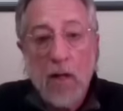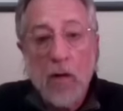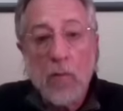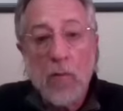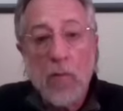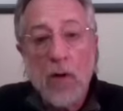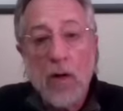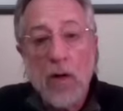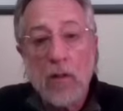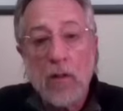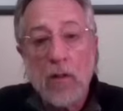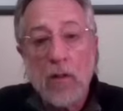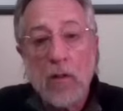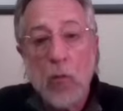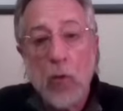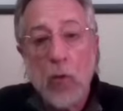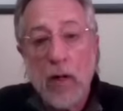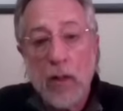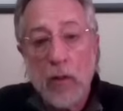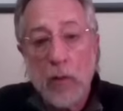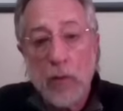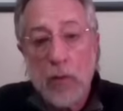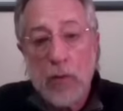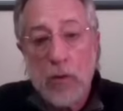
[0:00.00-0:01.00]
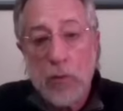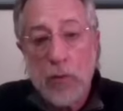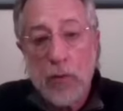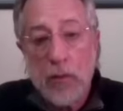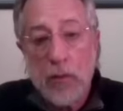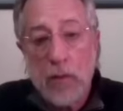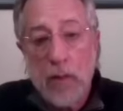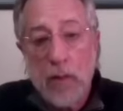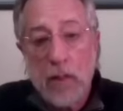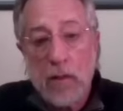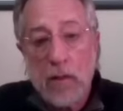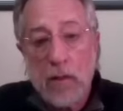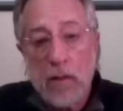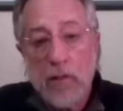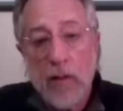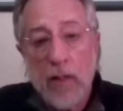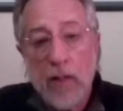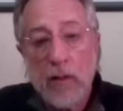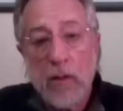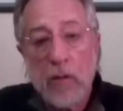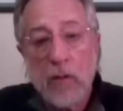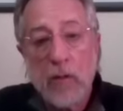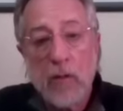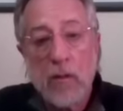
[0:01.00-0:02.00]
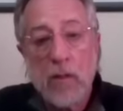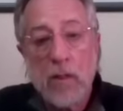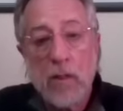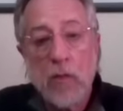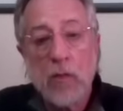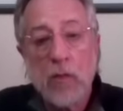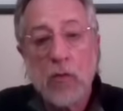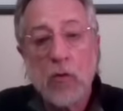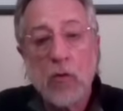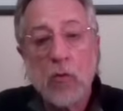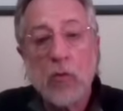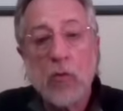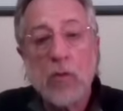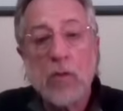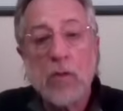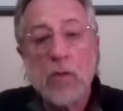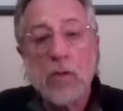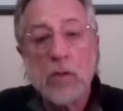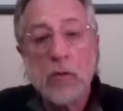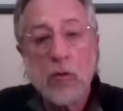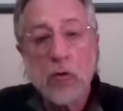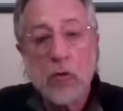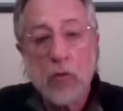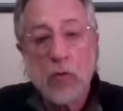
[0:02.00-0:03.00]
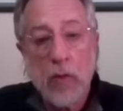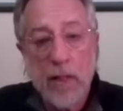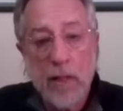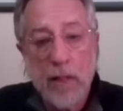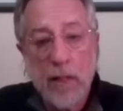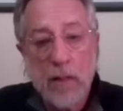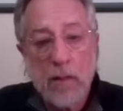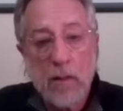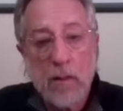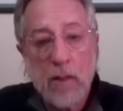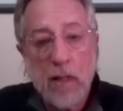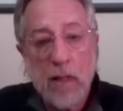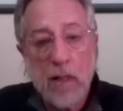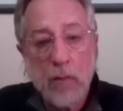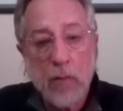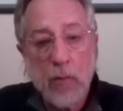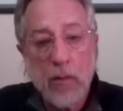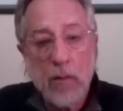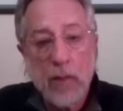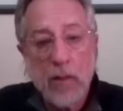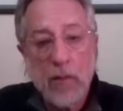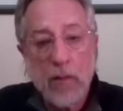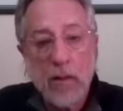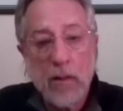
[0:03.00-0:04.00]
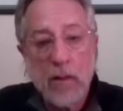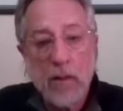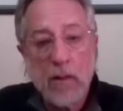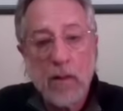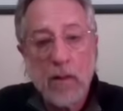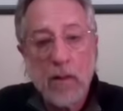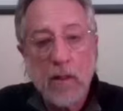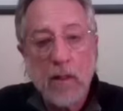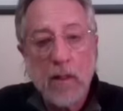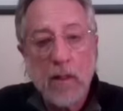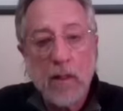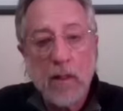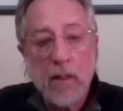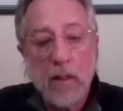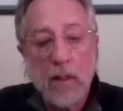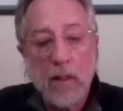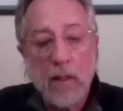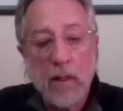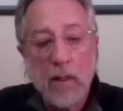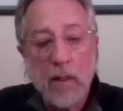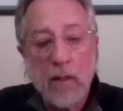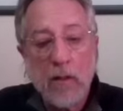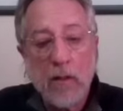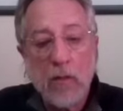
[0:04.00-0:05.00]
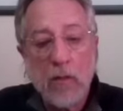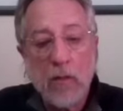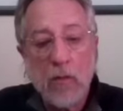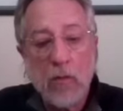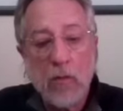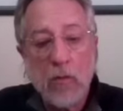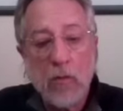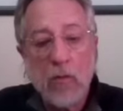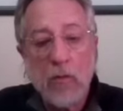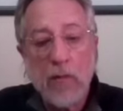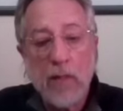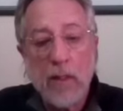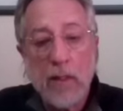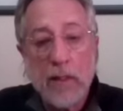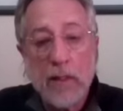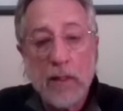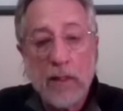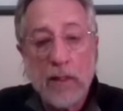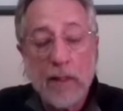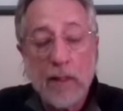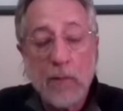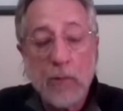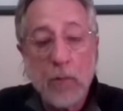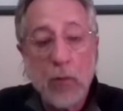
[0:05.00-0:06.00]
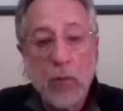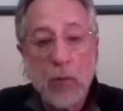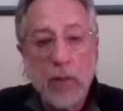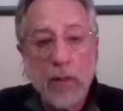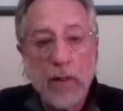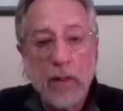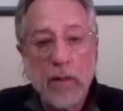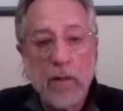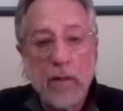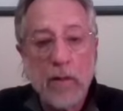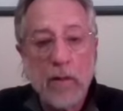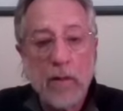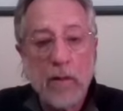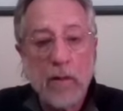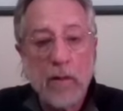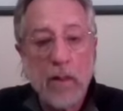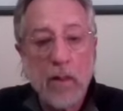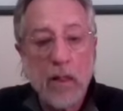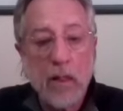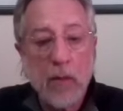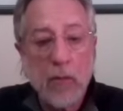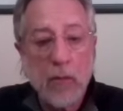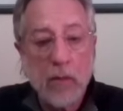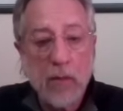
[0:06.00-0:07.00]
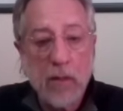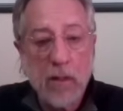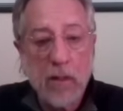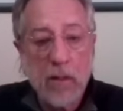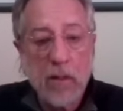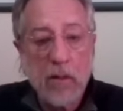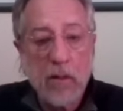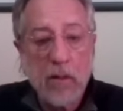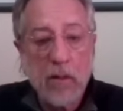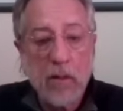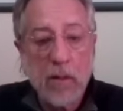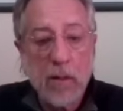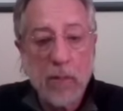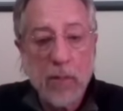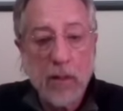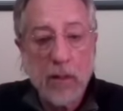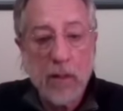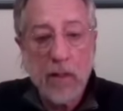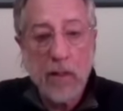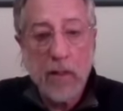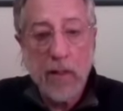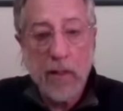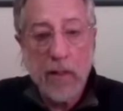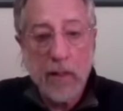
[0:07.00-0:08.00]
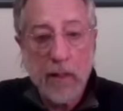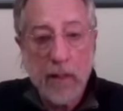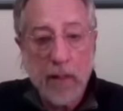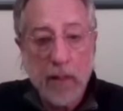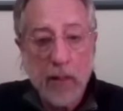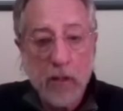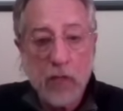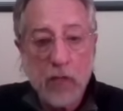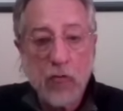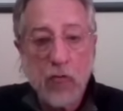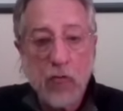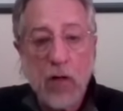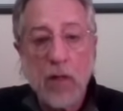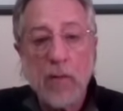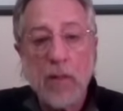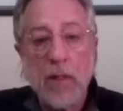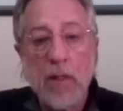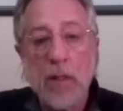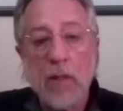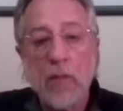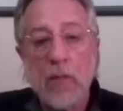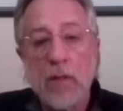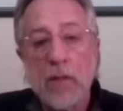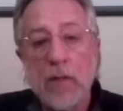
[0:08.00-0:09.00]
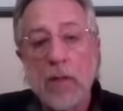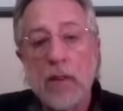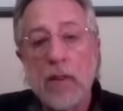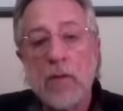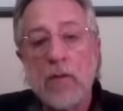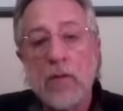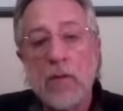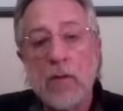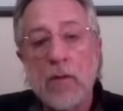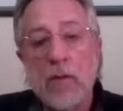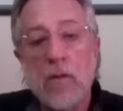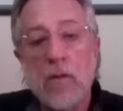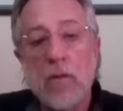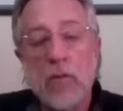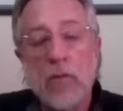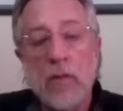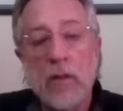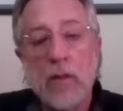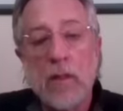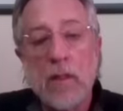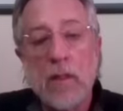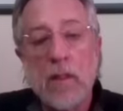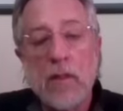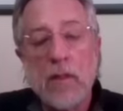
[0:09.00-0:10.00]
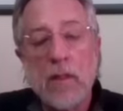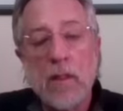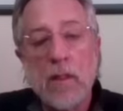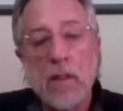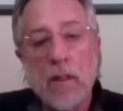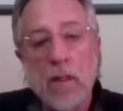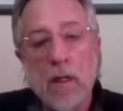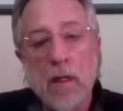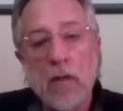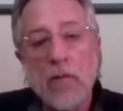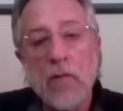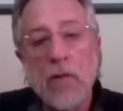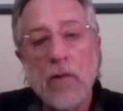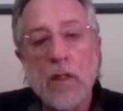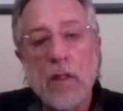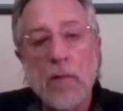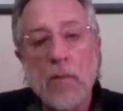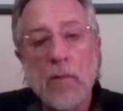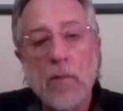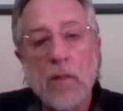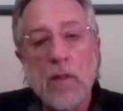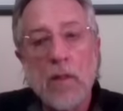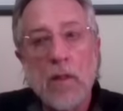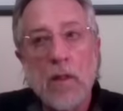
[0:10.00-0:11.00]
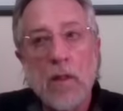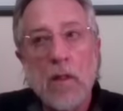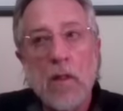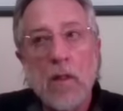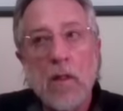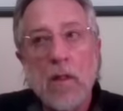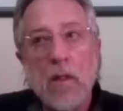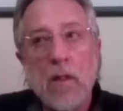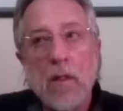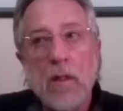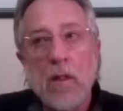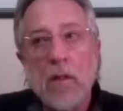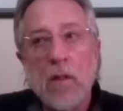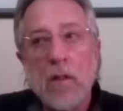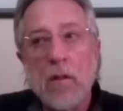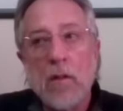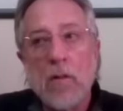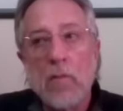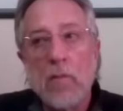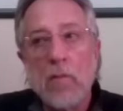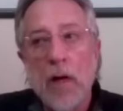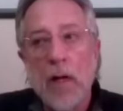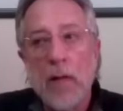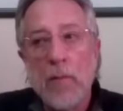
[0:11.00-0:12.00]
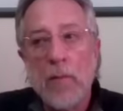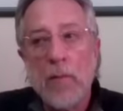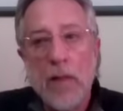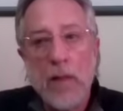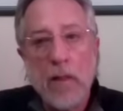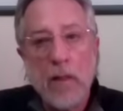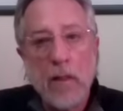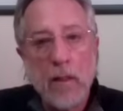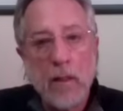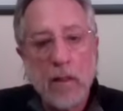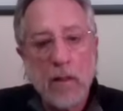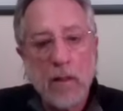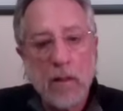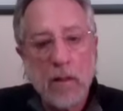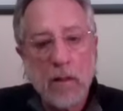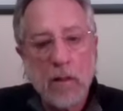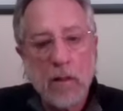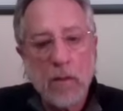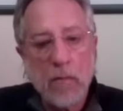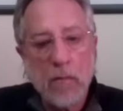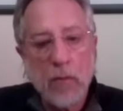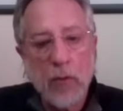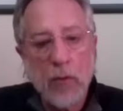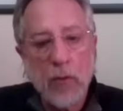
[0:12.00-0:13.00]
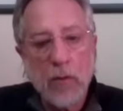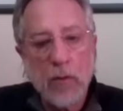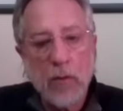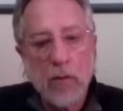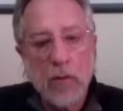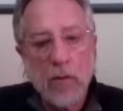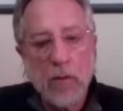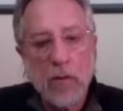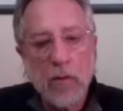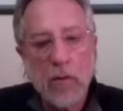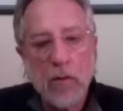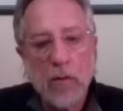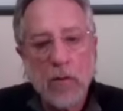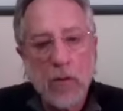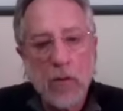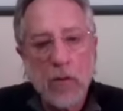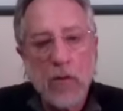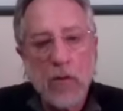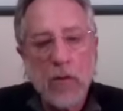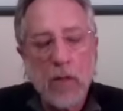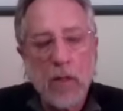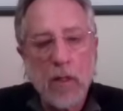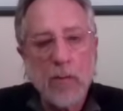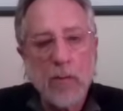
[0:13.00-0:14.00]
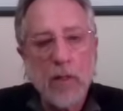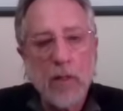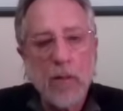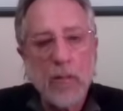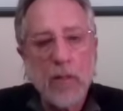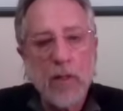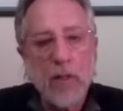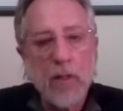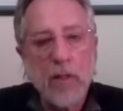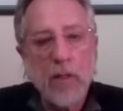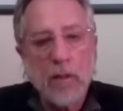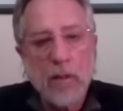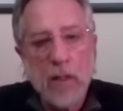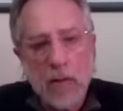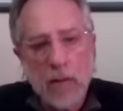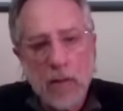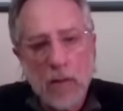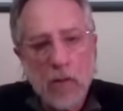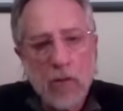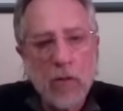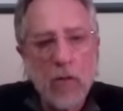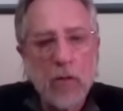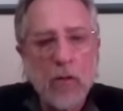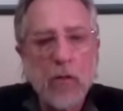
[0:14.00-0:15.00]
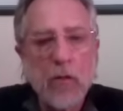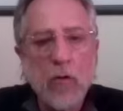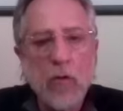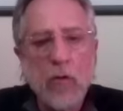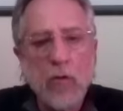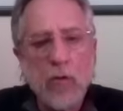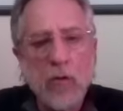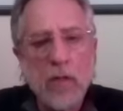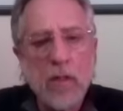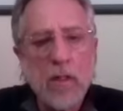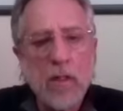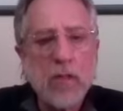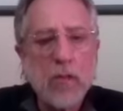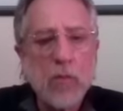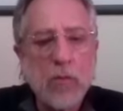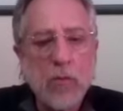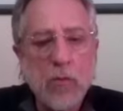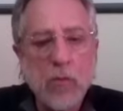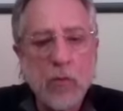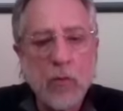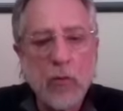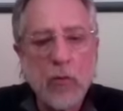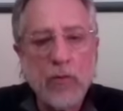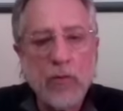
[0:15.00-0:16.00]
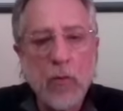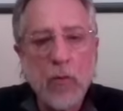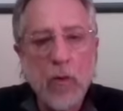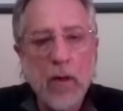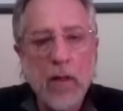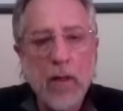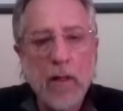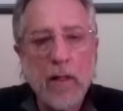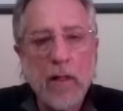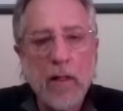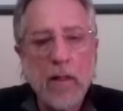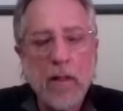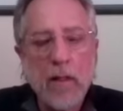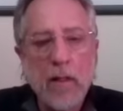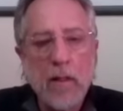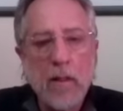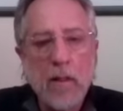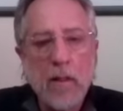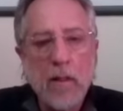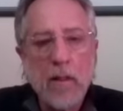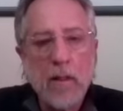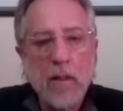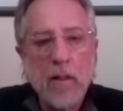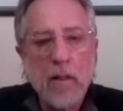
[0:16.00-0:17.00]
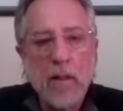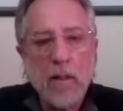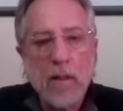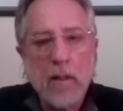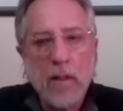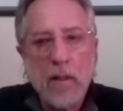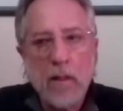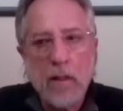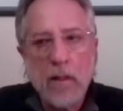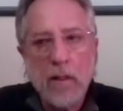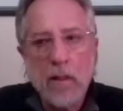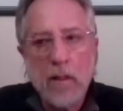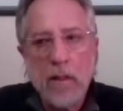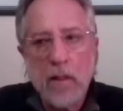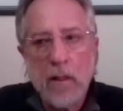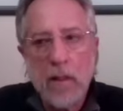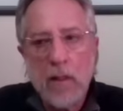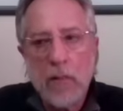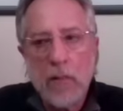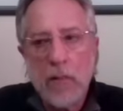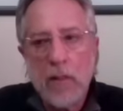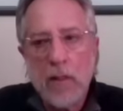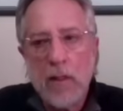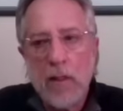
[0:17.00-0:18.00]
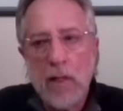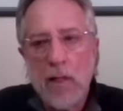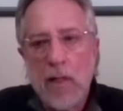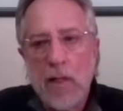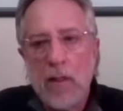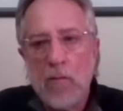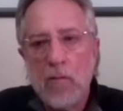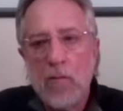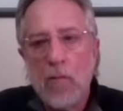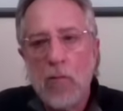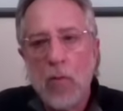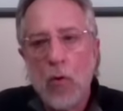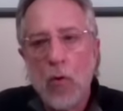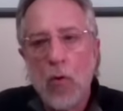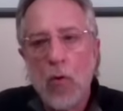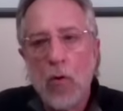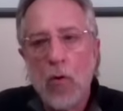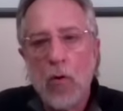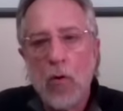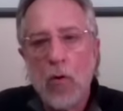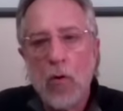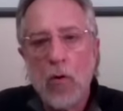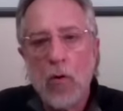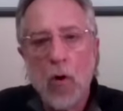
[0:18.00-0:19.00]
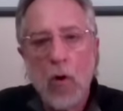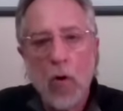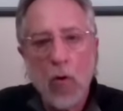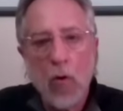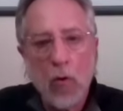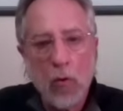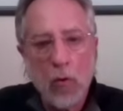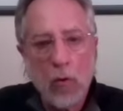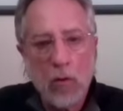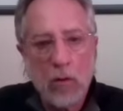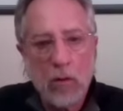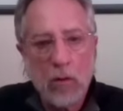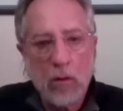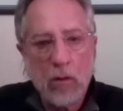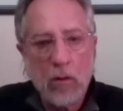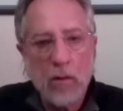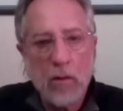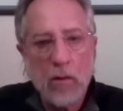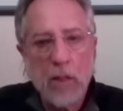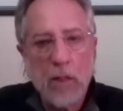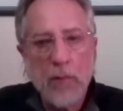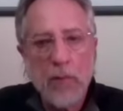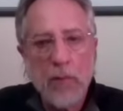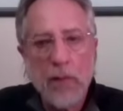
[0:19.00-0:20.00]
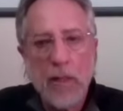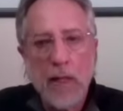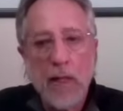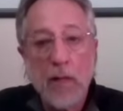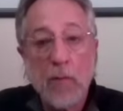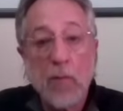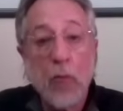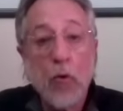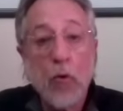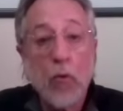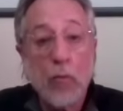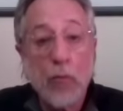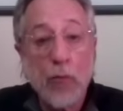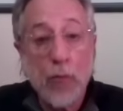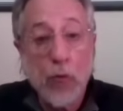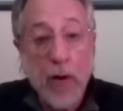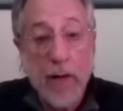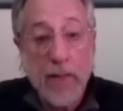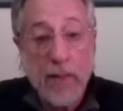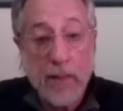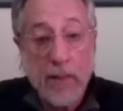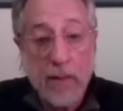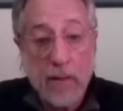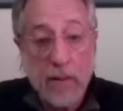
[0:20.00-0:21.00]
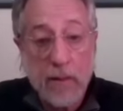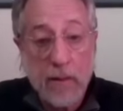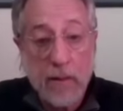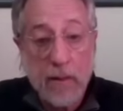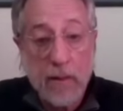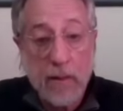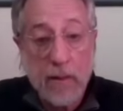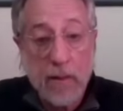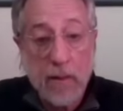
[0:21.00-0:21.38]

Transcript: But when it was productive, I noticed I was almost in a trance like breathing. And I knew that at that point, I was onto something. And I, each trauma I relieved, released, it covered up my being. It put dirt on my being. Now the dirt or dust was moved away and I became more whole. I became more present.